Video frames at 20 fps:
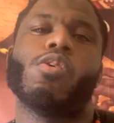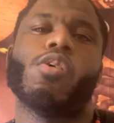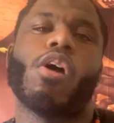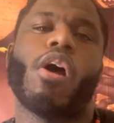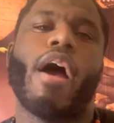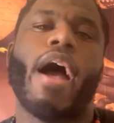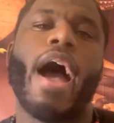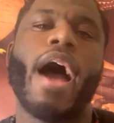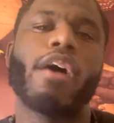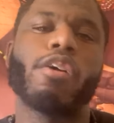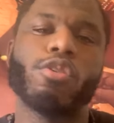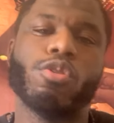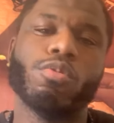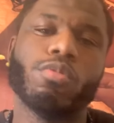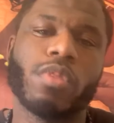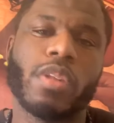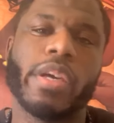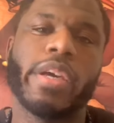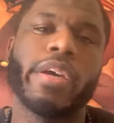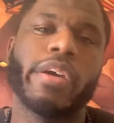how do you
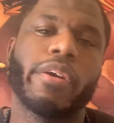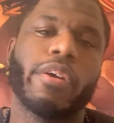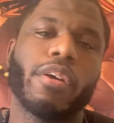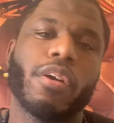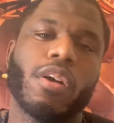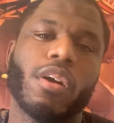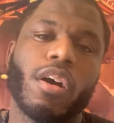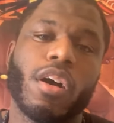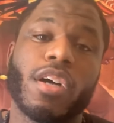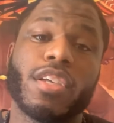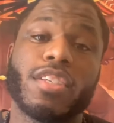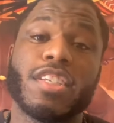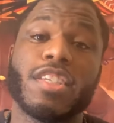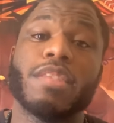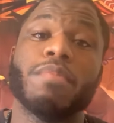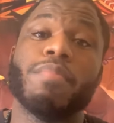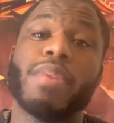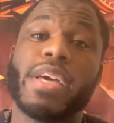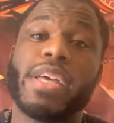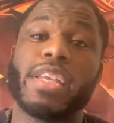think us as
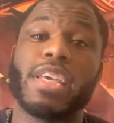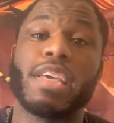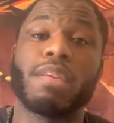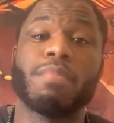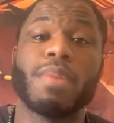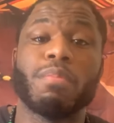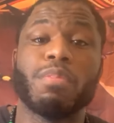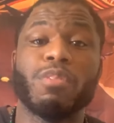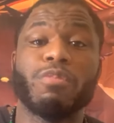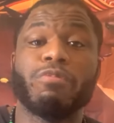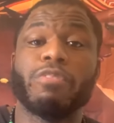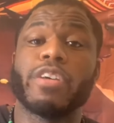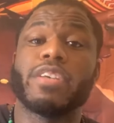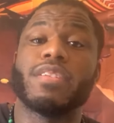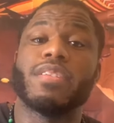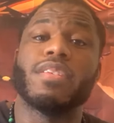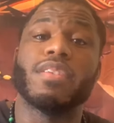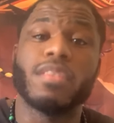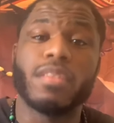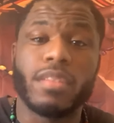men can maybe fix
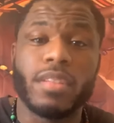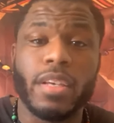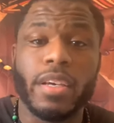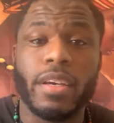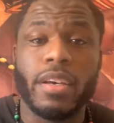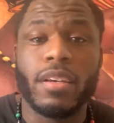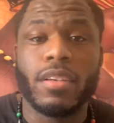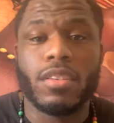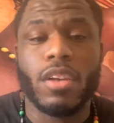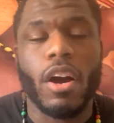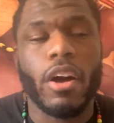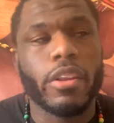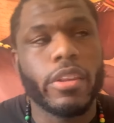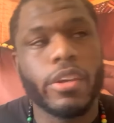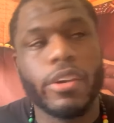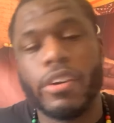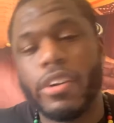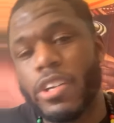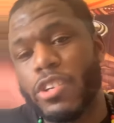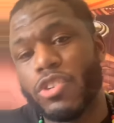these things? Are there
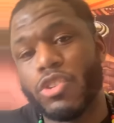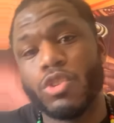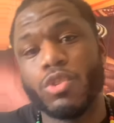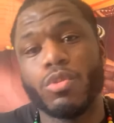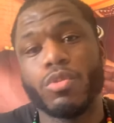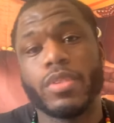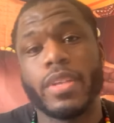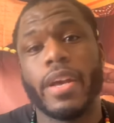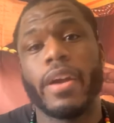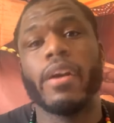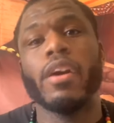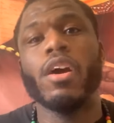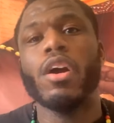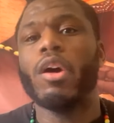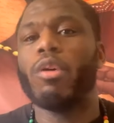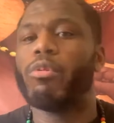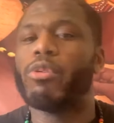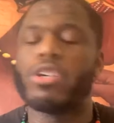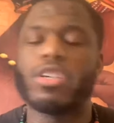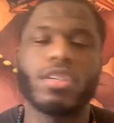issues that
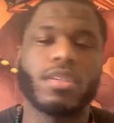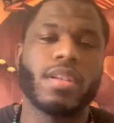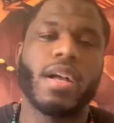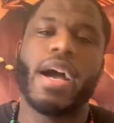we're just not